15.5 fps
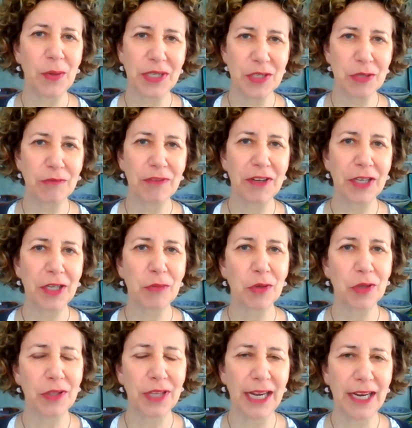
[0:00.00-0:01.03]
going to very
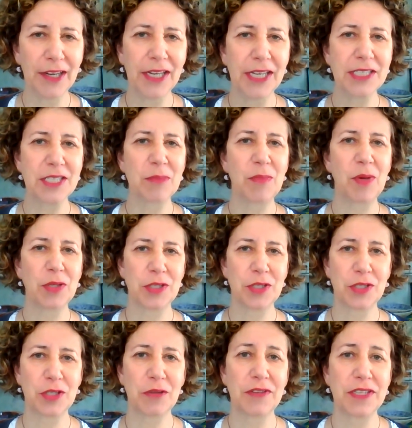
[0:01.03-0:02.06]
rural areas. The
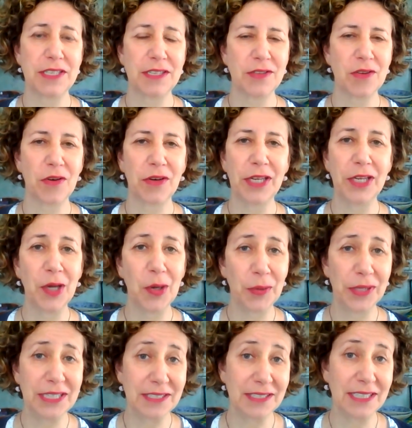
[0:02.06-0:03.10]
Postal Service is already
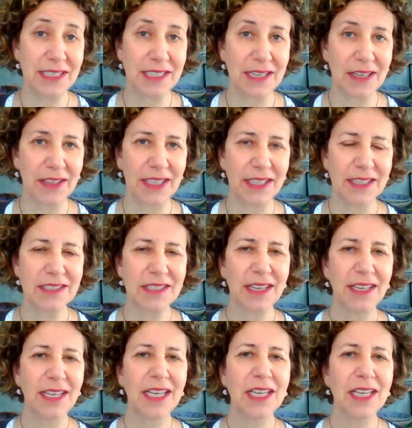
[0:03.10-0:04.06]
going to these areas.